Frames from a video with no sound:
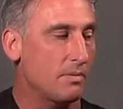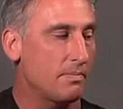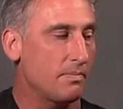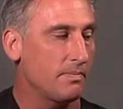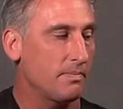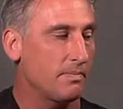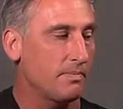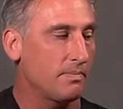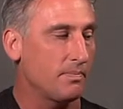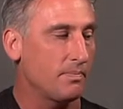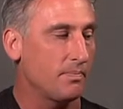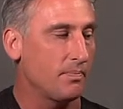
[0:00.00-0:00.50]

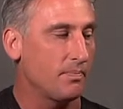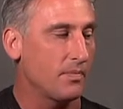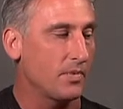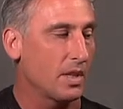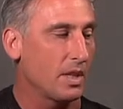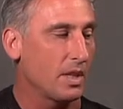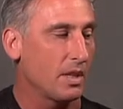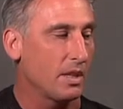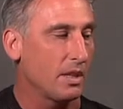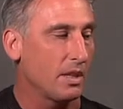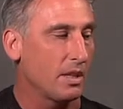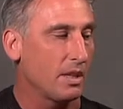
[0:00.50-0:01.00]

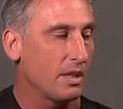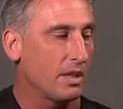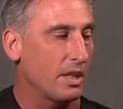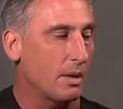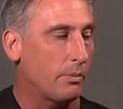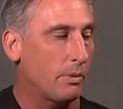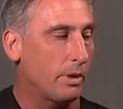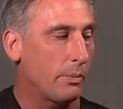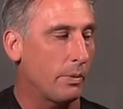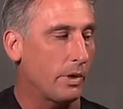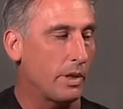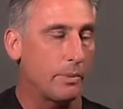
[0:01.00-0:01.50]

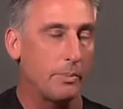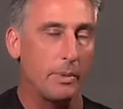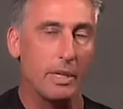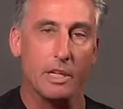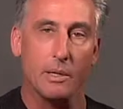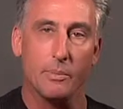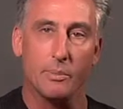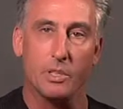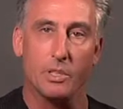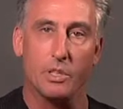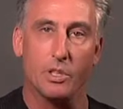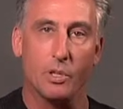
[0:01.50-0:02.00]
Now we want to be
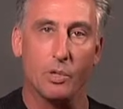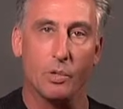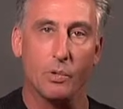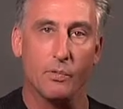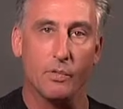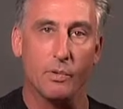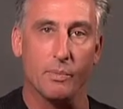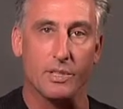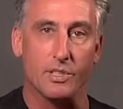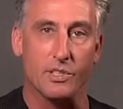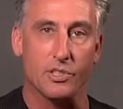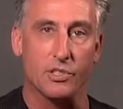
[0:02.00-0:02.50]
able to go
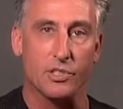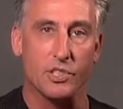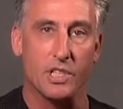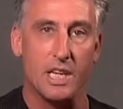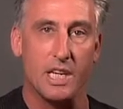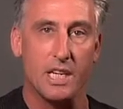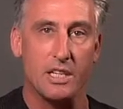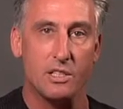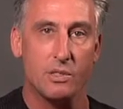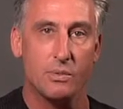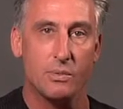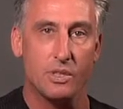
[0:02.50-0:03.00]
from a
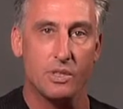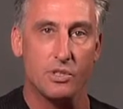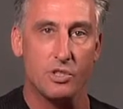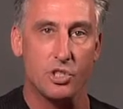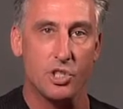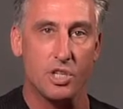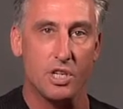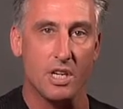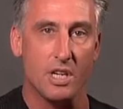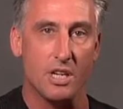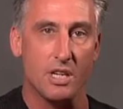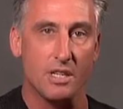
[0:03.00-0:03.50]
C to a
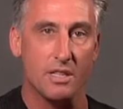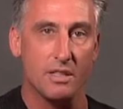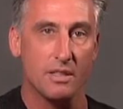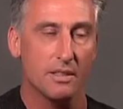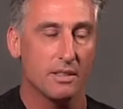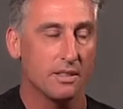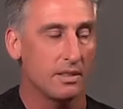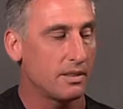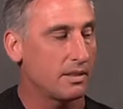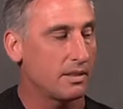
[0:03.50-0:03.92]
G,